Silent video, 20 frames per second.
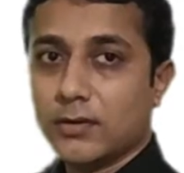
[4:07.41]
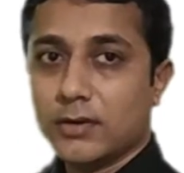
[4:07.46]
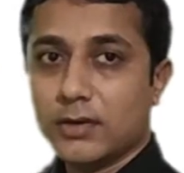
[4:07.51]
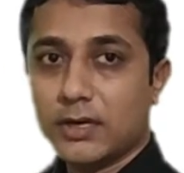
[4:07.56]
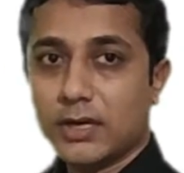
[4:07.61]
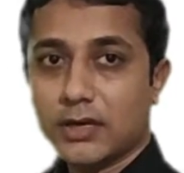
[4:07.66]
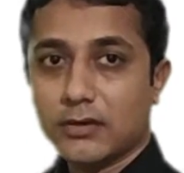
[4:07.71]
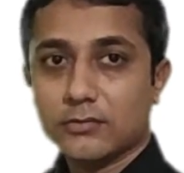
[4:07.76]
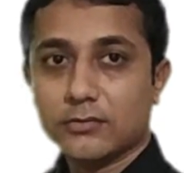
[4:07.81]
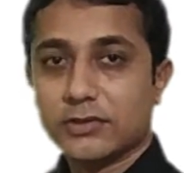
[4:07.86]

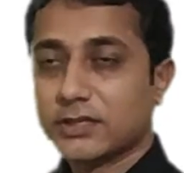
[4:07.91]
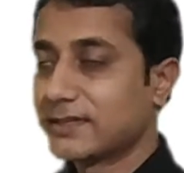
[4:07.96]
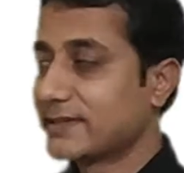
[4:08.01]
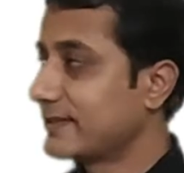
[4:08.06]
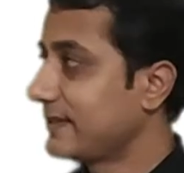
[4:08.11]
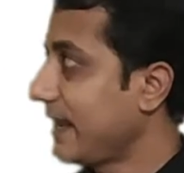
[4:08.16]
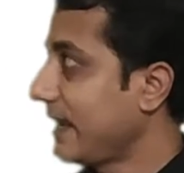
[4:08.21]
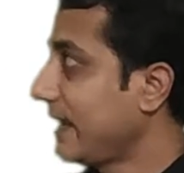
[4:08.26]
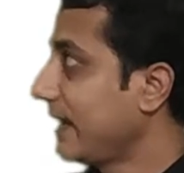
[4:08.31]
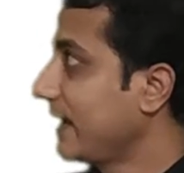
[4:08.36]
Now the
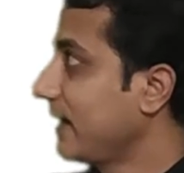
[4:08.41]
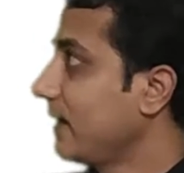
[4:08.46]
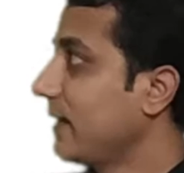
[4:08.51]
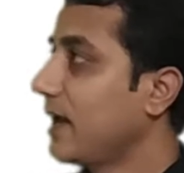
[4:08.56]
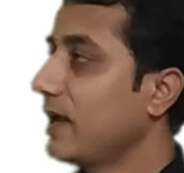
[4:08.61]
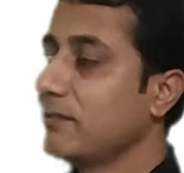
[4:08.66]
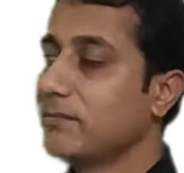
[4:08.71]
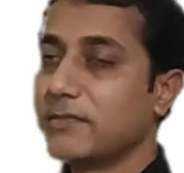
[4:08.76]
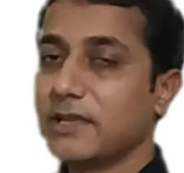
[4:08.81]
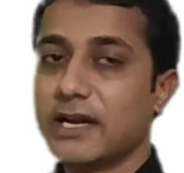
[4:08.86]
second
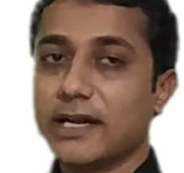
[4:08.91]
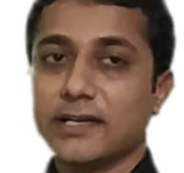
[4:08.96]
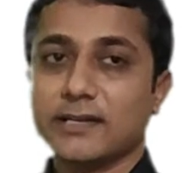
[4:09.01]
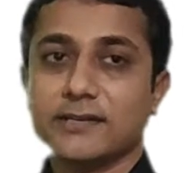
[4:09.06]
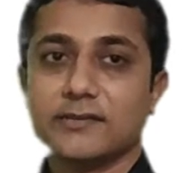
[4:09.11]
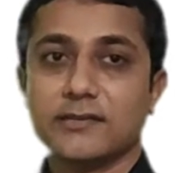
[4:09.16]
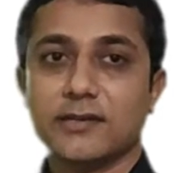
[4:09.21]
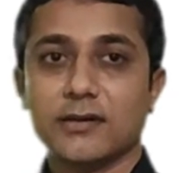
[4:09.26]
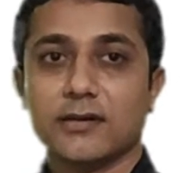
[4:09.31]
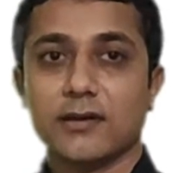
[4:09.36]
type, that
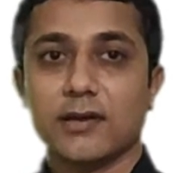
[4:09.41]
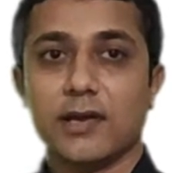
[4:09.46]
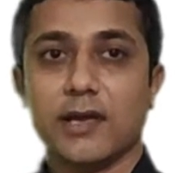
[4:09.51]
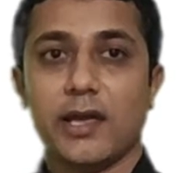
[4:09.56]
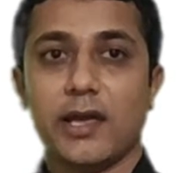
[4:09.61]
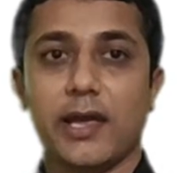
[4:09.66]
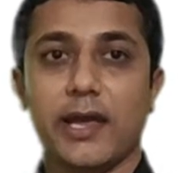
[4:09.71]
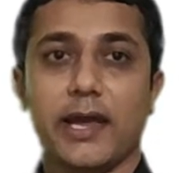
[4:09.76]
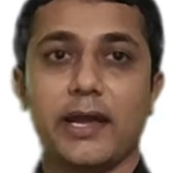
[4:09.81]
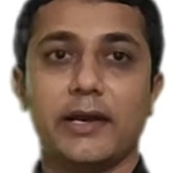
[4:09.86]
is the
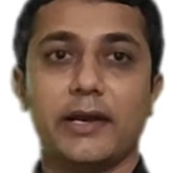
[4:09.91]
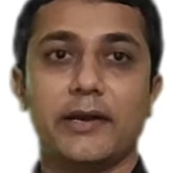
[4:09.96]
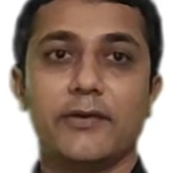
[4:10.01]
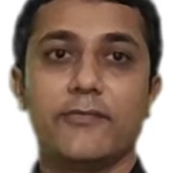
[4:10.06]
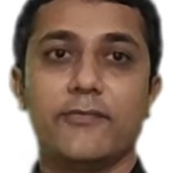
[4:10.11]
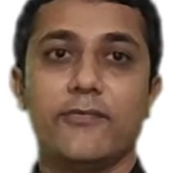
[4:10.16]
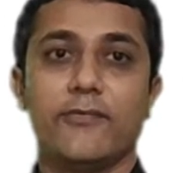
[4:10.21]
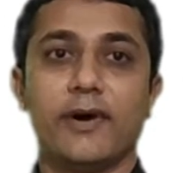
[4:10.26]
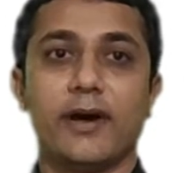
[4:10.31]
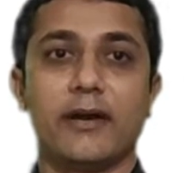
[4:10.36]

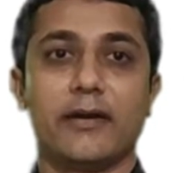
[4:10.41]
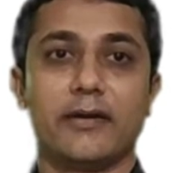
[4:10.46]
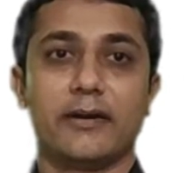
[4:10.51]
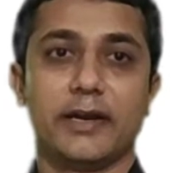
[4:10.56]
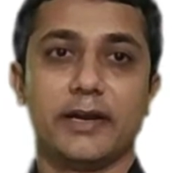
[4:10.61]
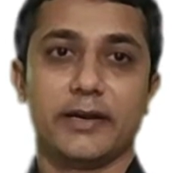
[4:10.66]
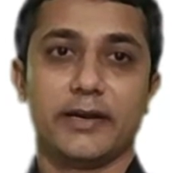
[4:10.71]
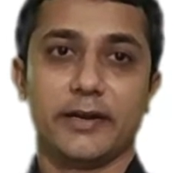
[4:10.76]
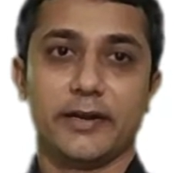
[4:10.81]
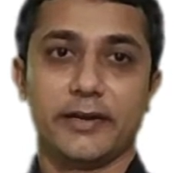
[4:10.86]
end fire
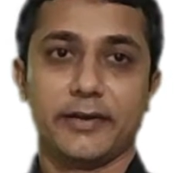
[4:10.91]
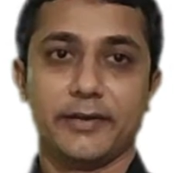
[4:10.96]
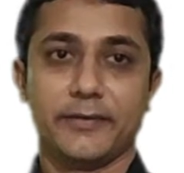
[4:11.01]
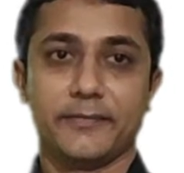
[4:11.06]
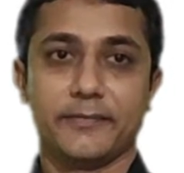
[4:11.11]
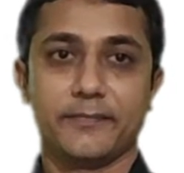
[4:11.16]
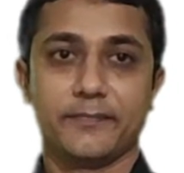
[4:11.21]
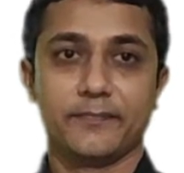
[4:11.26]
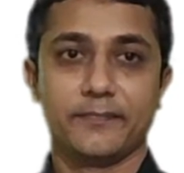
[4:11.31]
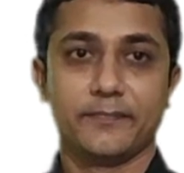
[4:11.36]
array.
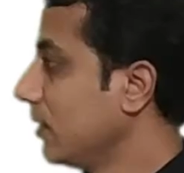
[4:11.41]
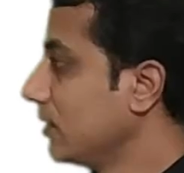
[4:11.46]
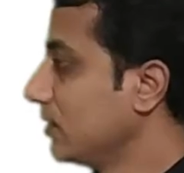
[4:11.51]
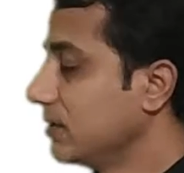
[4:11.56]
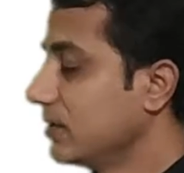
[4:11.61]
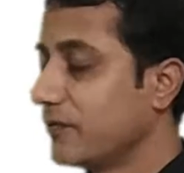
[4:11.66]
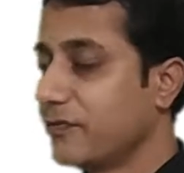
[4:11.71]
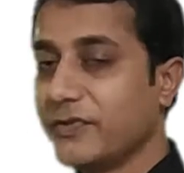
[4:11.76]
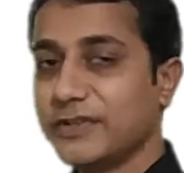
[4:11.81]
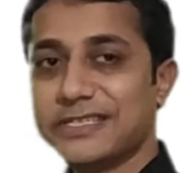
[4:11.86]

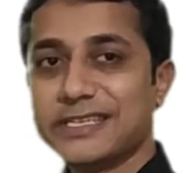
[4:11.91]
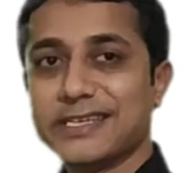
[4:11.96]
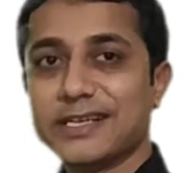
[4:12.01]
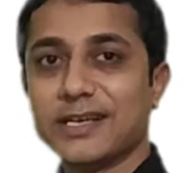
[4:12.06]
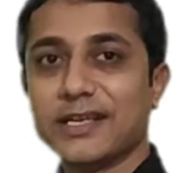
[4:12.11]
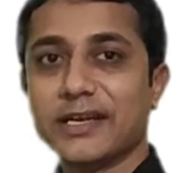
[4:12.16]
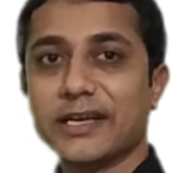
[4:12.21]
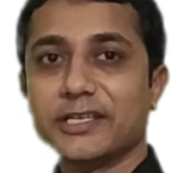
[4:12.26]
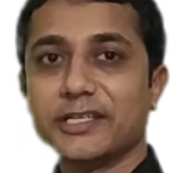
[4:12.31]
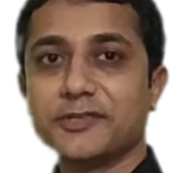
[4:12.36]
The
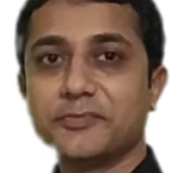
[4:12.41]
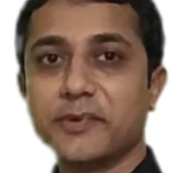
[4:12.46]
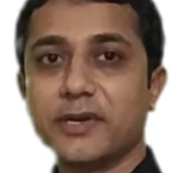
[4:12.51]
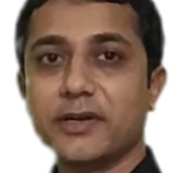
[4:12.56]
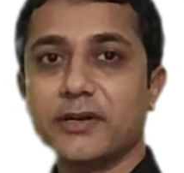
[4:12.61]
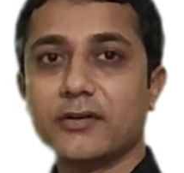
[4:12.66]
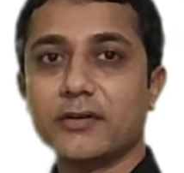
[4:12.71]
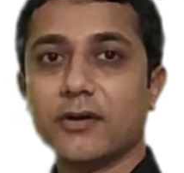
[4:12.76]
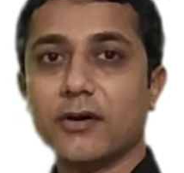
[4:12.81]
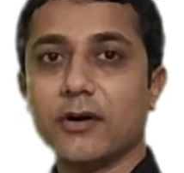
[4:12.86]
physical
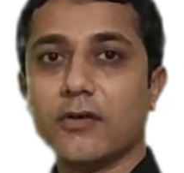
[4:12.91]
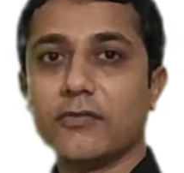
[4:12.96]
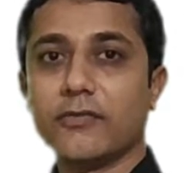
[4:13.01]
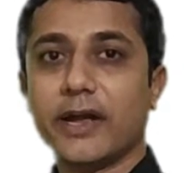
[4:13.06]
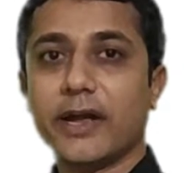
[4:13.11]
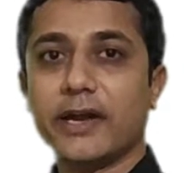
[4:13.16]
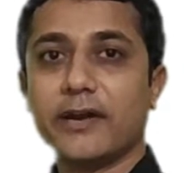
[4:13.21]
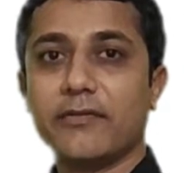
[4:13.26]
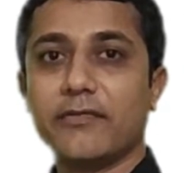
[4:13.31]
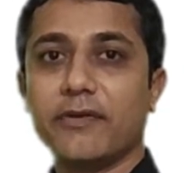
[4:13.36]
arrangement of
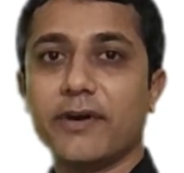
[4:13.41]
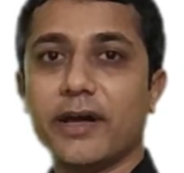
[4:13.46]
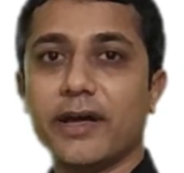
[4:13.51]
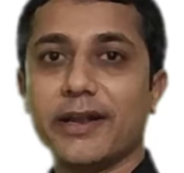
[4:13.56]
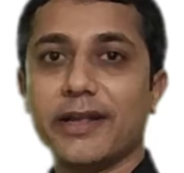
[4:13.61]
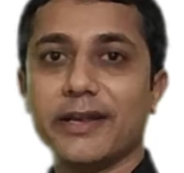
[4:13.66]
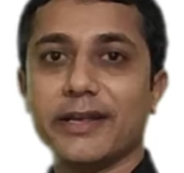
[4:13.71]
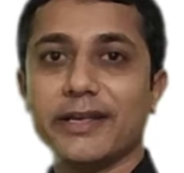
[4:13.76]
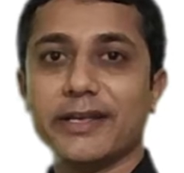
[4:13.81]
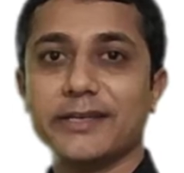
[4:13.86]
end fire
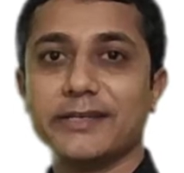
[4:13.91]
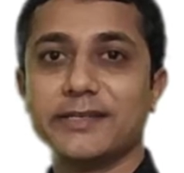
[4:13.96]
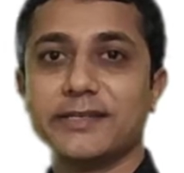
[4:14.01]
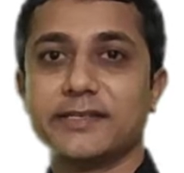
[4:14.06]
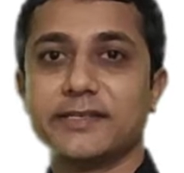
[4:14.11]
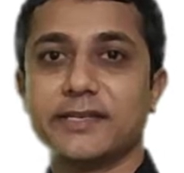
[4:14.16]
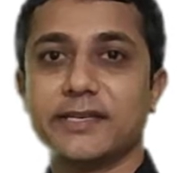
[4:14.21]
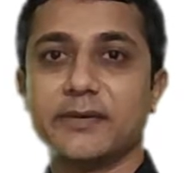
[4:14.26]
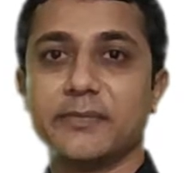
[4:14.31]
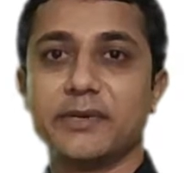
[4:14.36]
array is
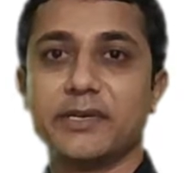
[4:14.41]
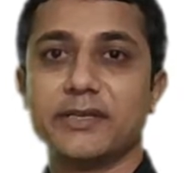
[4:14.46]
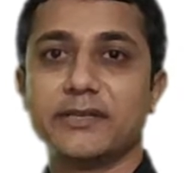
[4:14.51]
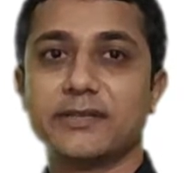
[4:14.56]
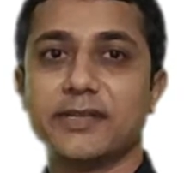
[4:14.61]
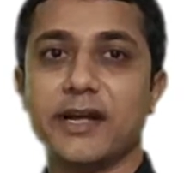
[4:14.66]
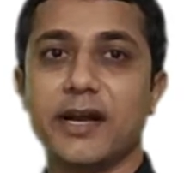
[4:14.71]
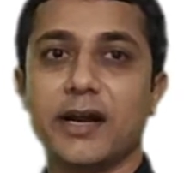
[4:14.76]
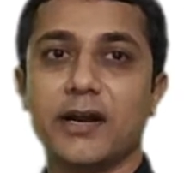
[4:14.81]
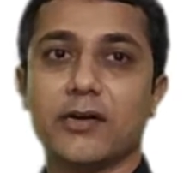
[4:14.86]
same
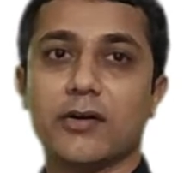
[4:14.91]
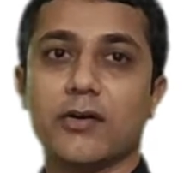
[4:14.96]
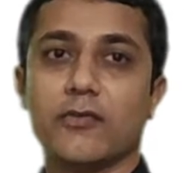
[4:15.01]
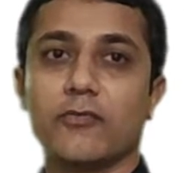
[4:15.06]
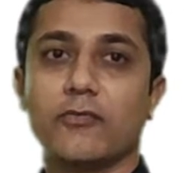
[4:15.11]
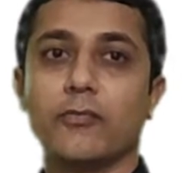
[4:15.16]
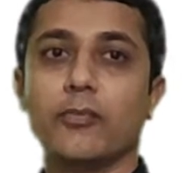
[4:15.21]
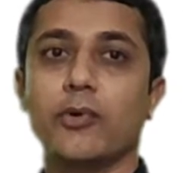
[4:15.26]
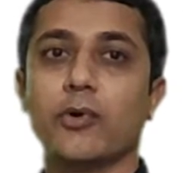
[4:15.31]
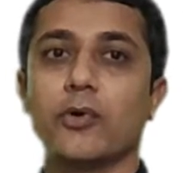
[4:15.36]
as that
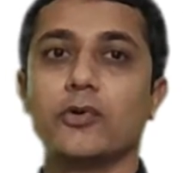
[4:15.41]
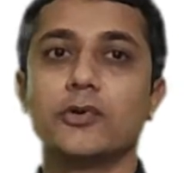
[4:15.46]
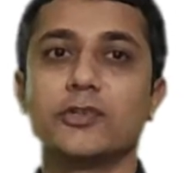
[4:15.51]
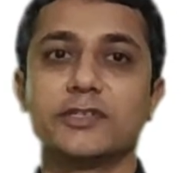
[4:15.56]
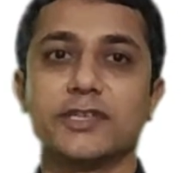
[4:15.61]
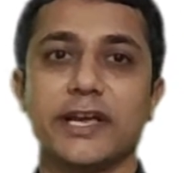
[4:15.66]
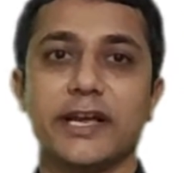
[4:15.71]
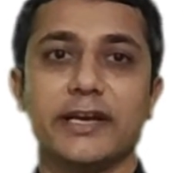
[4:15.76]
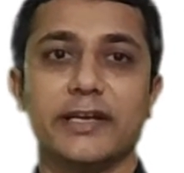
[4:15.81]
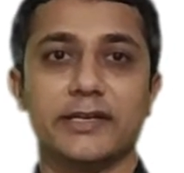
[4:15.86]
of
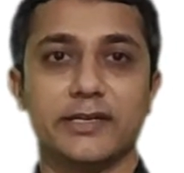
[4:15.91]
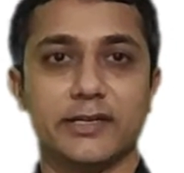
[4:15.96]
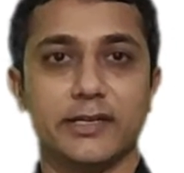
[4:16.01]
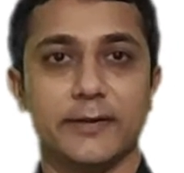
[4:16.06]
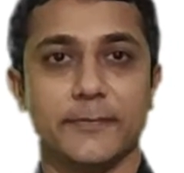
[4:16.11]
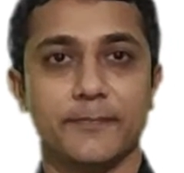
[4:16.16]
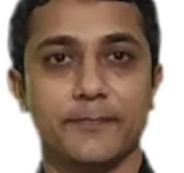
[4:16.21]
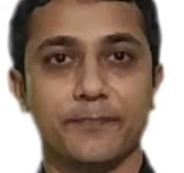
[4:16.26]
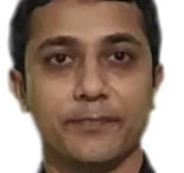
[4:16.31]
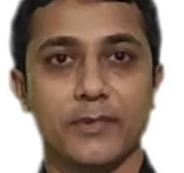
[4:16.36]
broadside
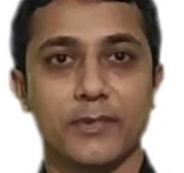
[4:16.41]
array.